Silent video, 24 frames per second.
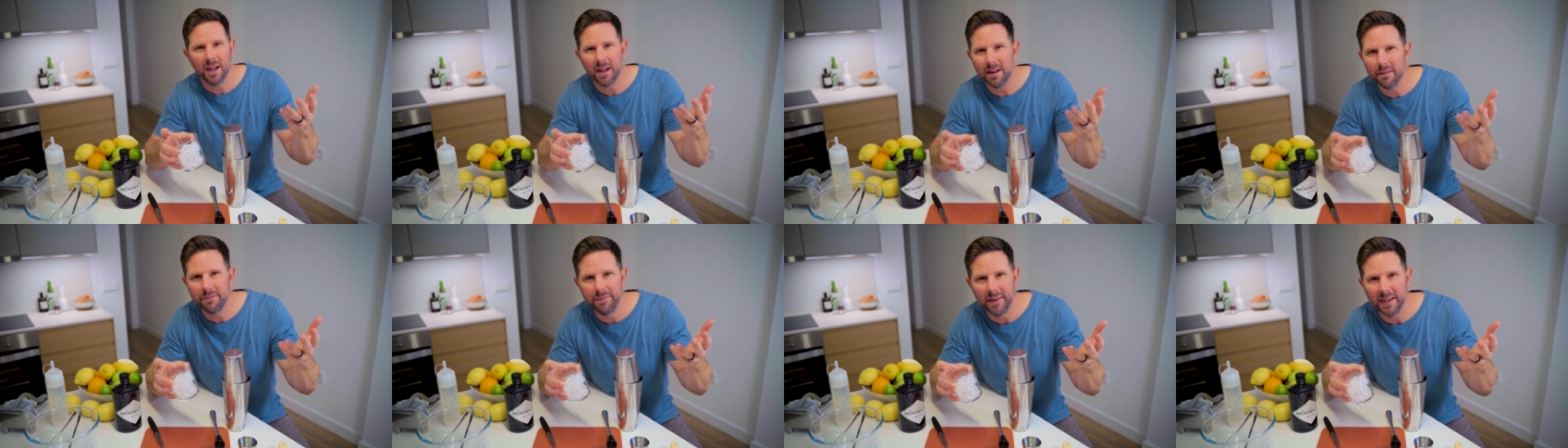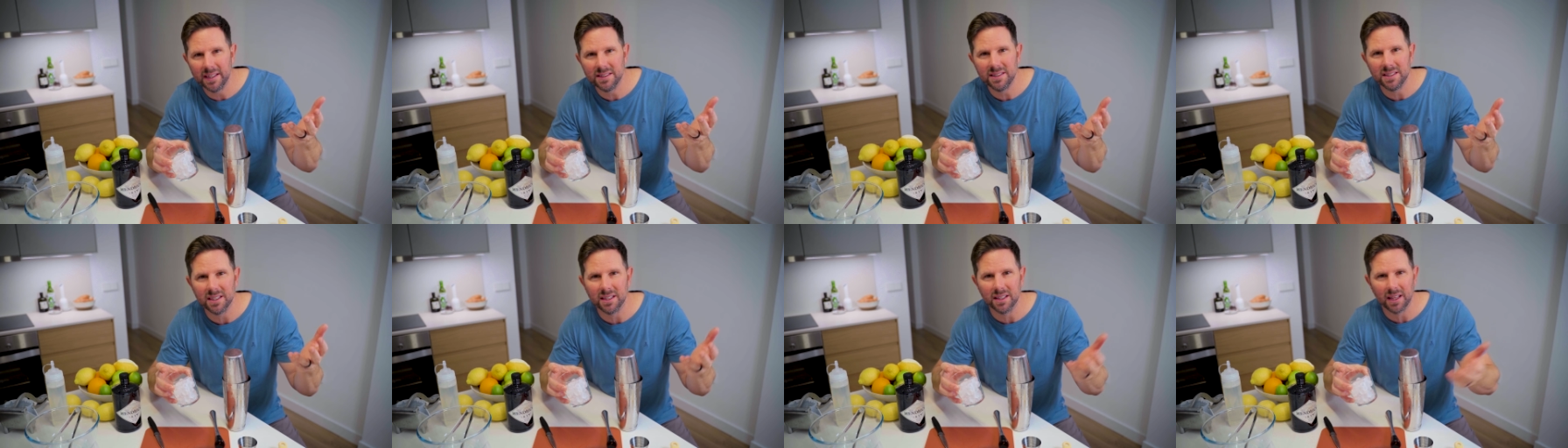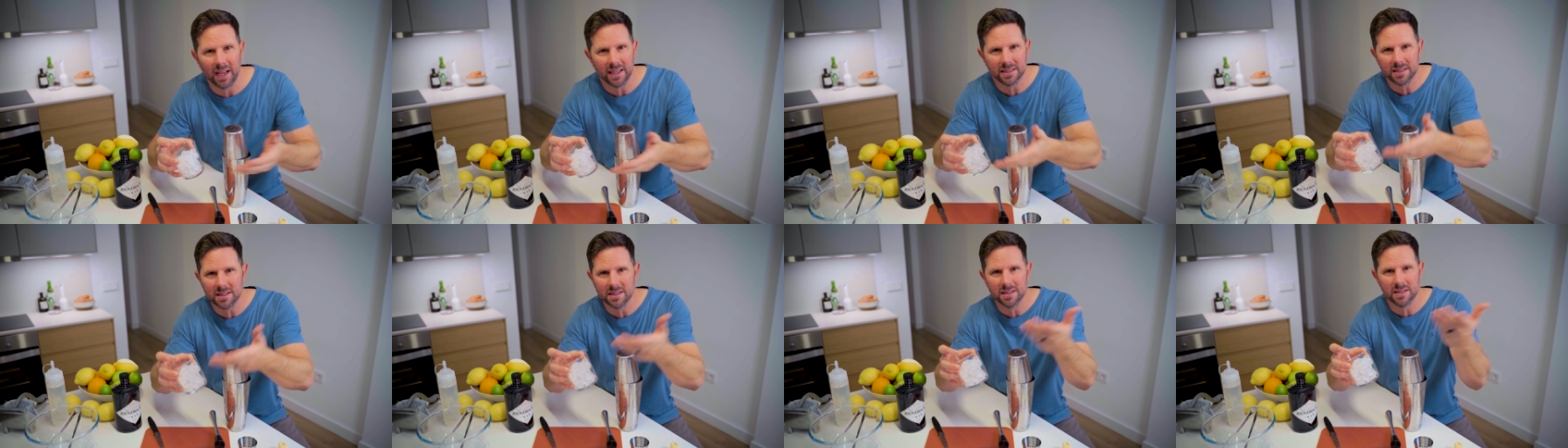out of fancy
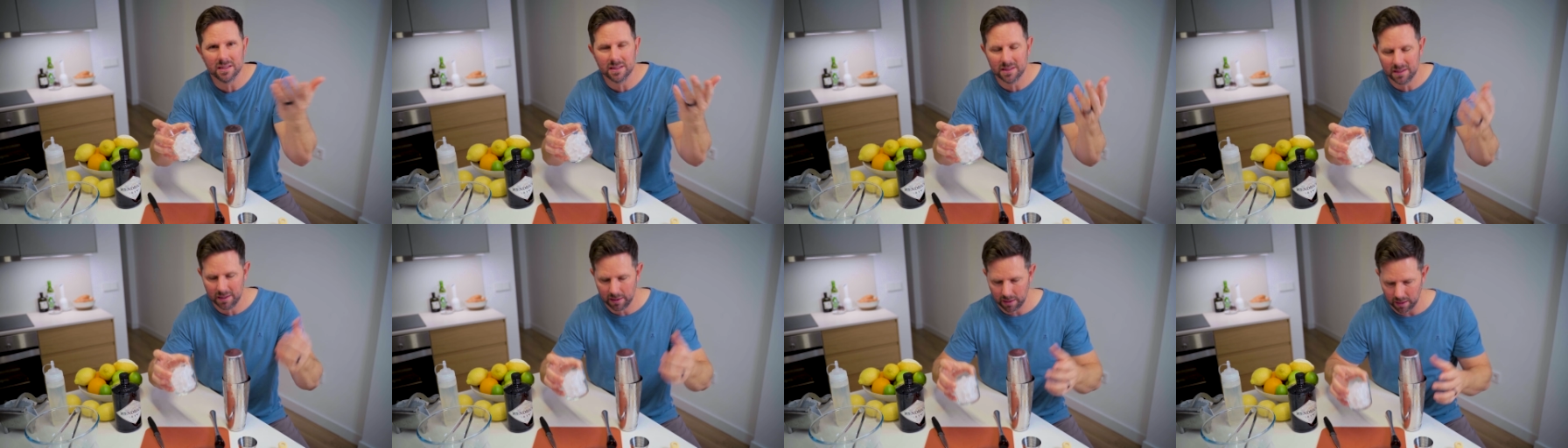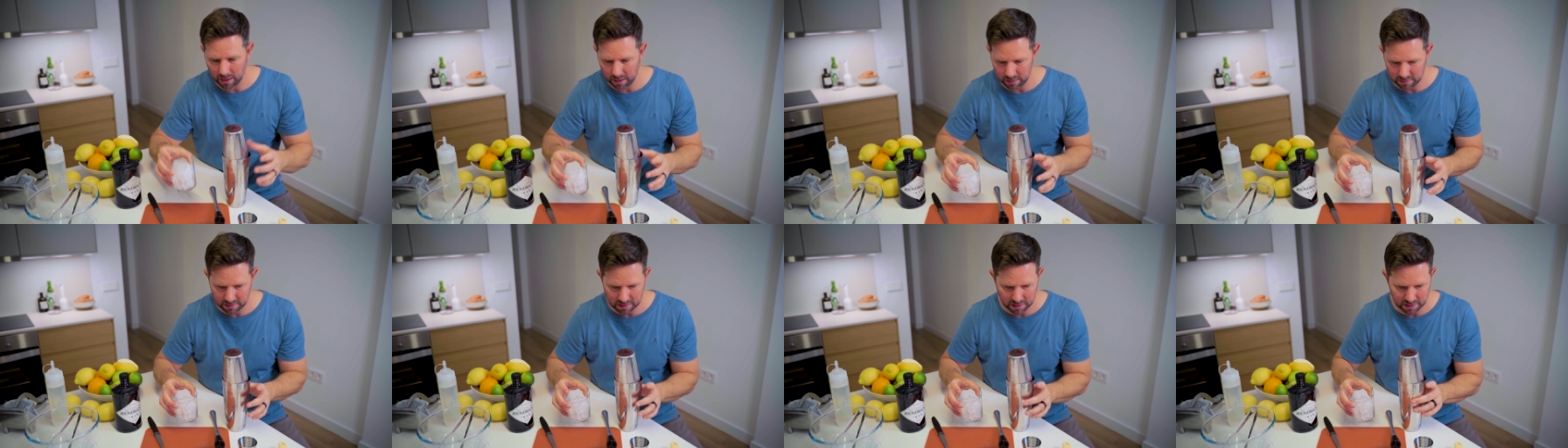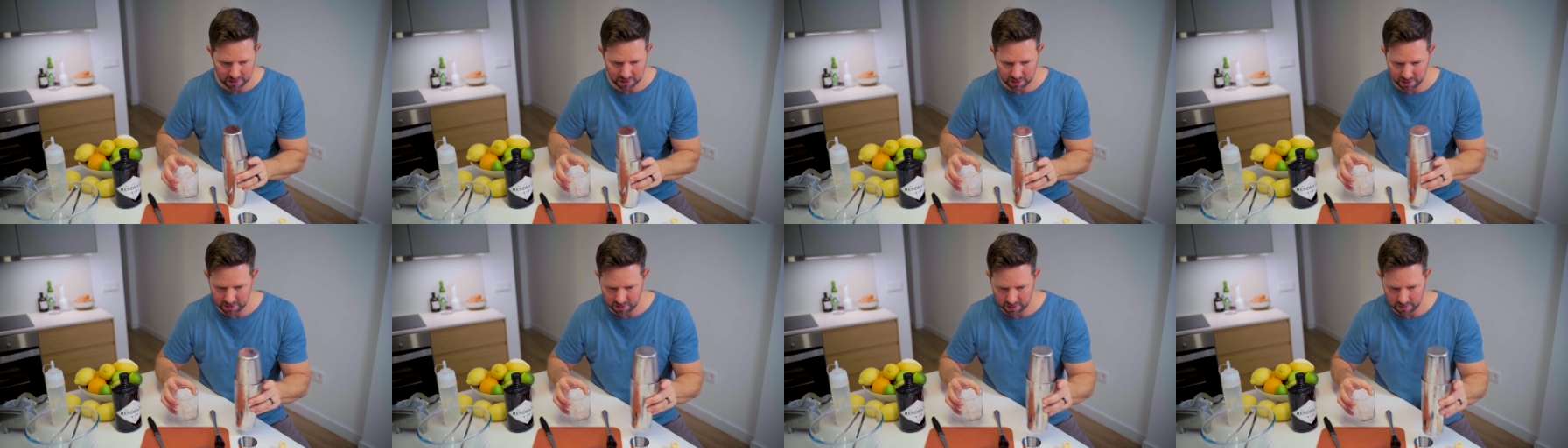glasses, so
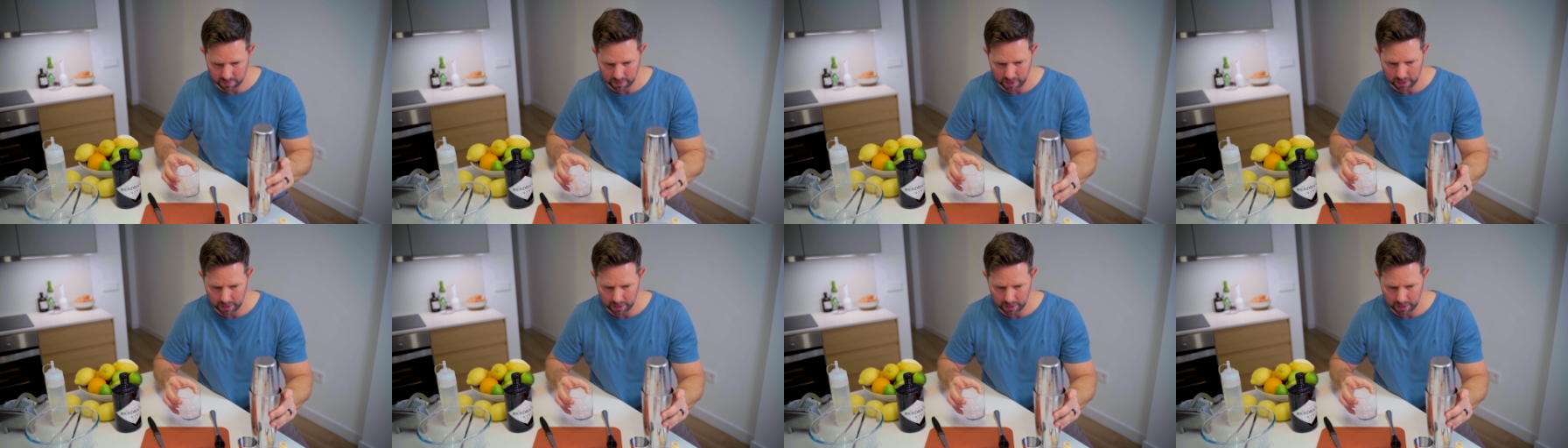just use a